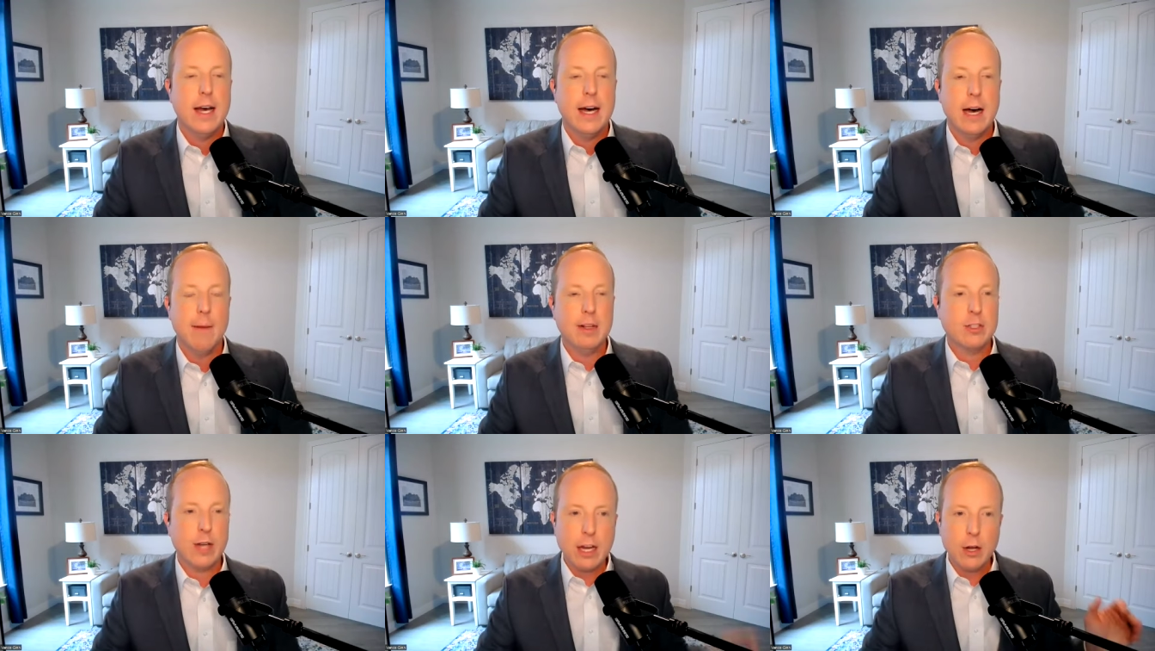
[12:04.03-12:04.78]
Um,
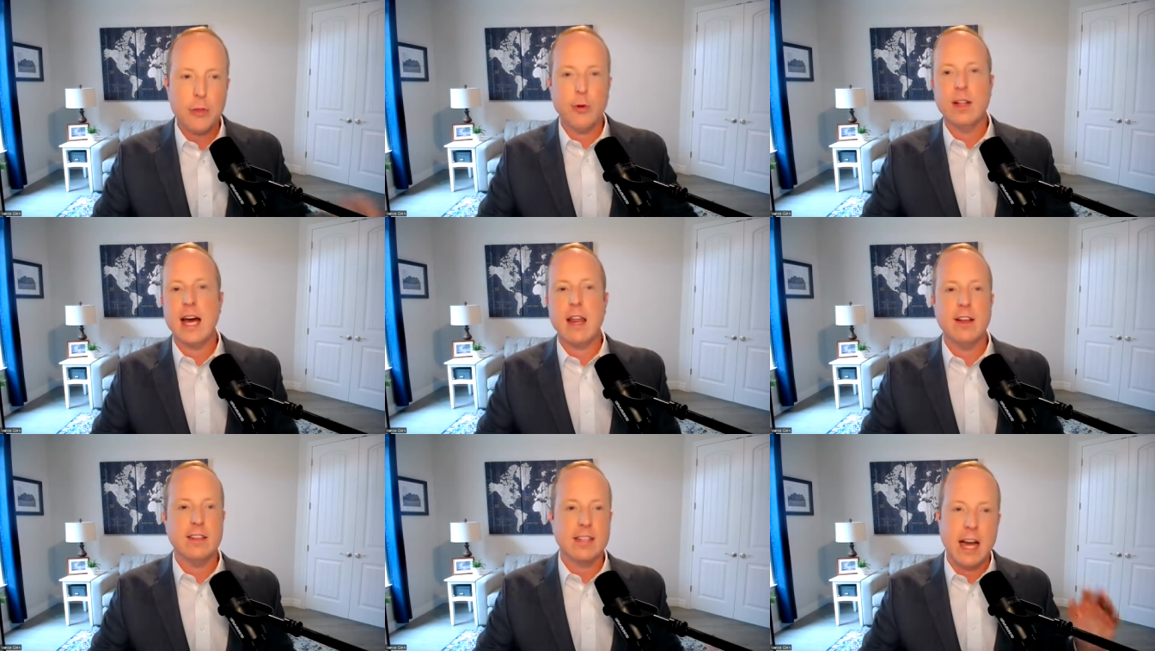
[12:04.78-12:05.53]
and so I go through a lot
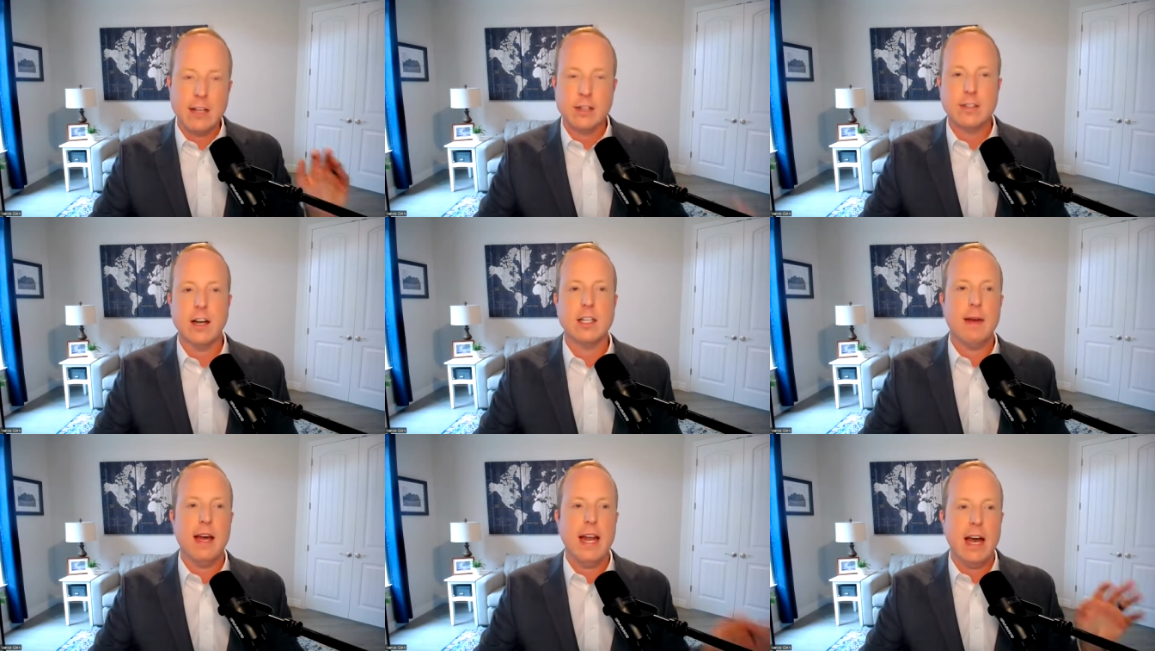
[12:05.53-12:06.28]
of this. I also talked
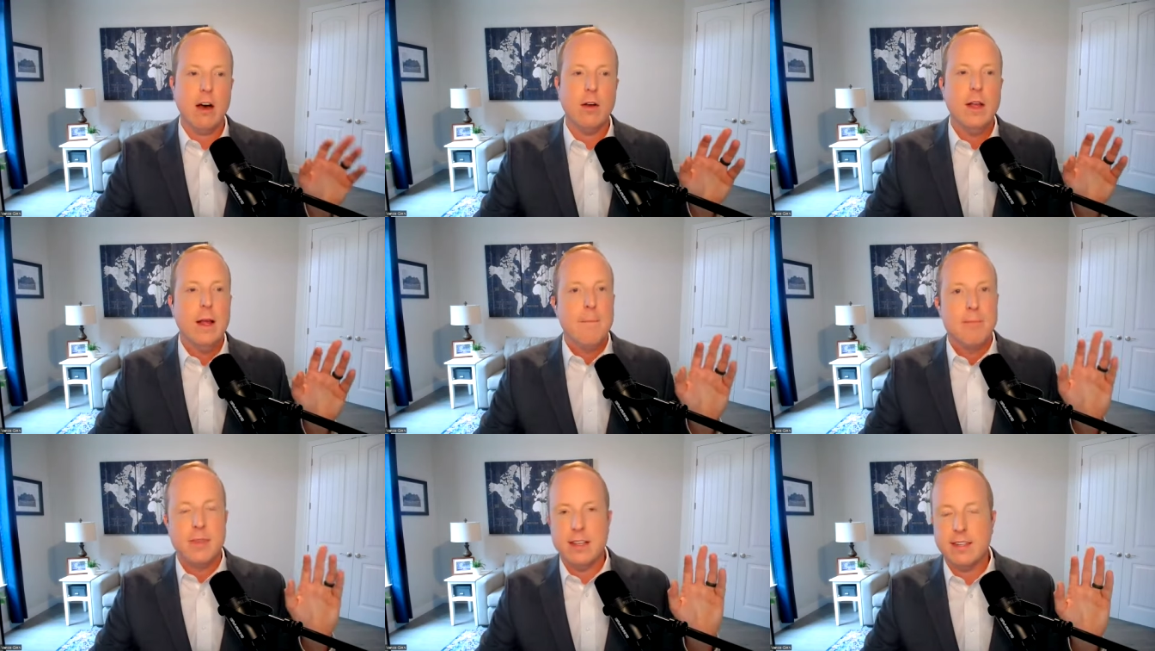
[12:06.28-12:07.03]
about how
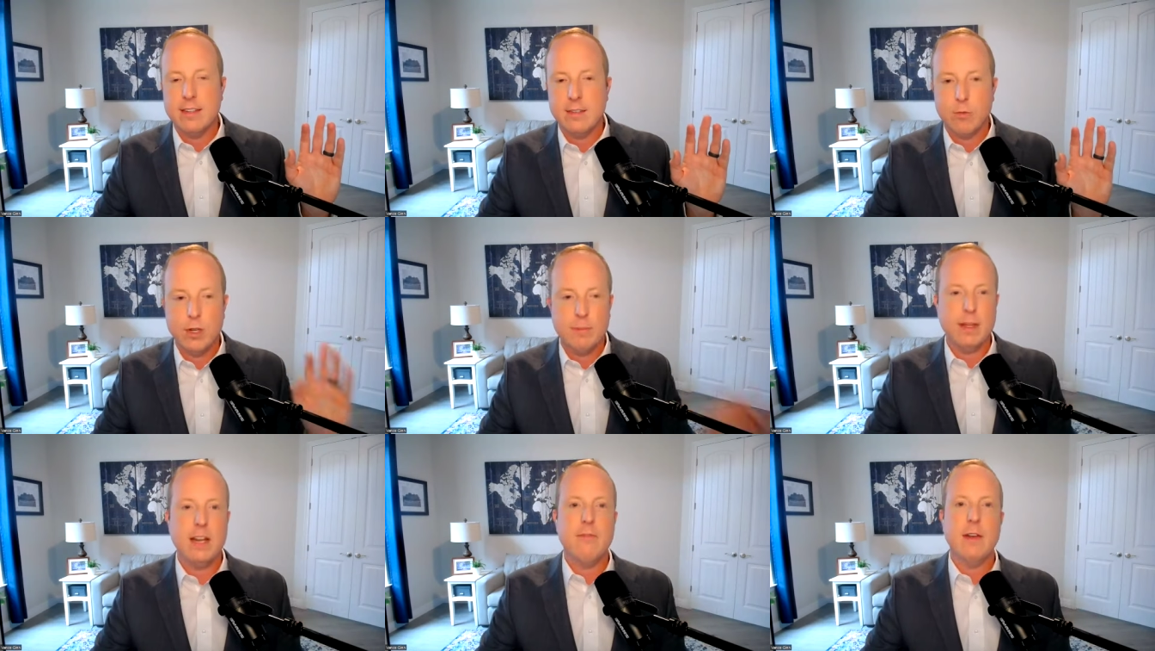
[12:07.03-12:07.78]
this is would
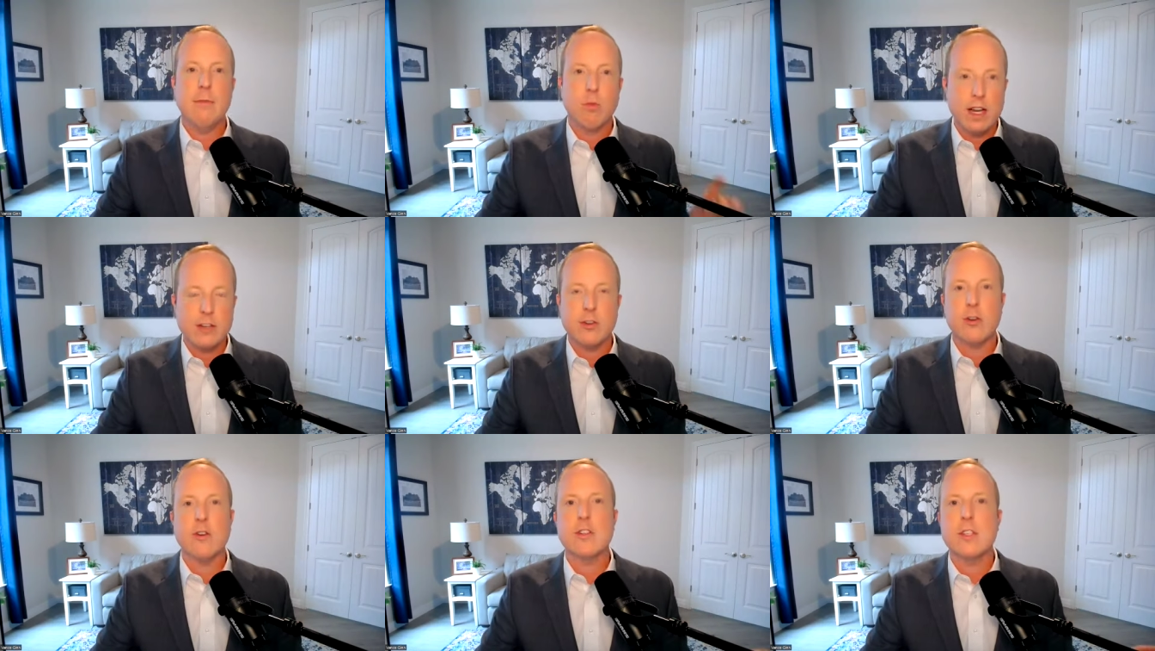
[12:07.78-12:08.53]
benefit
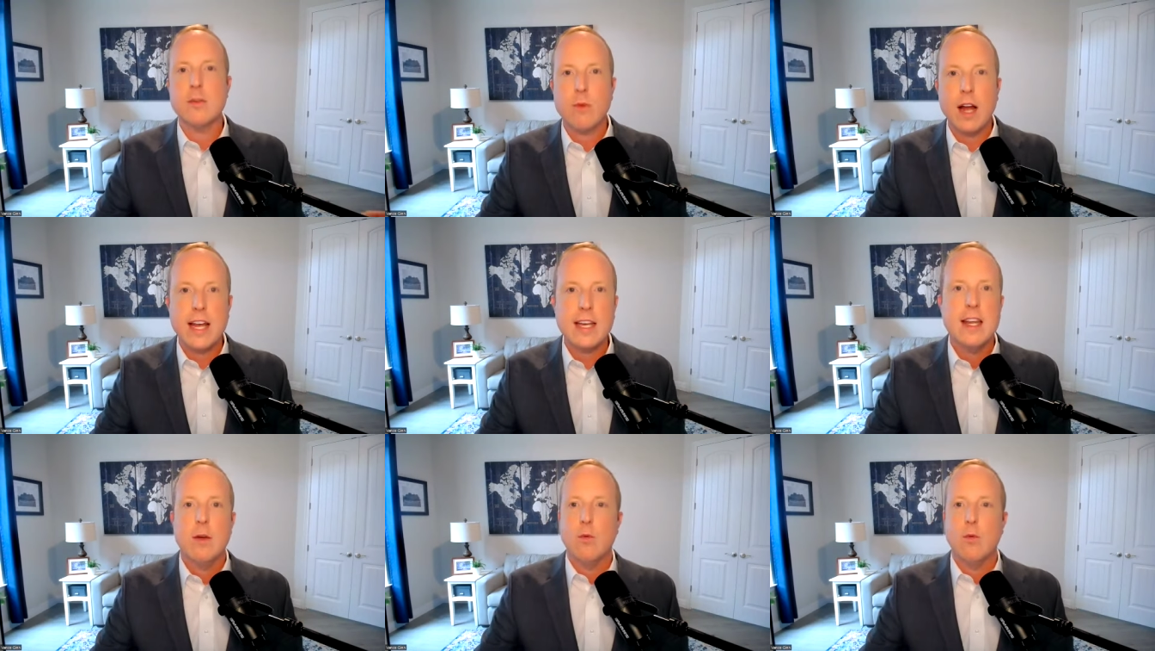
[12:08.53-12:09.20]
renters, right?